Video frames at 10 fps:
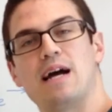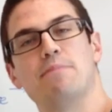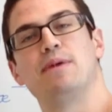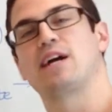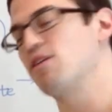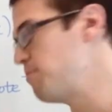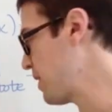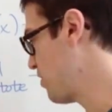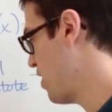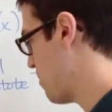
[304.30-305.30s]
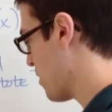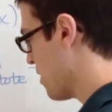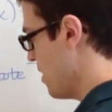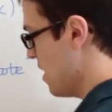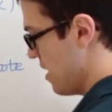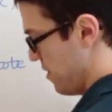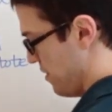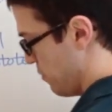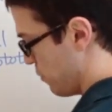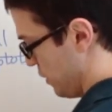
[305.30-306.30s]
by a bigger and bigger number,
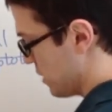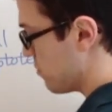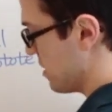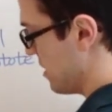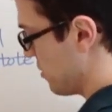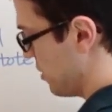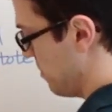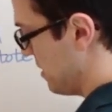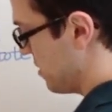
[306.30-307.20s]
this would essentially be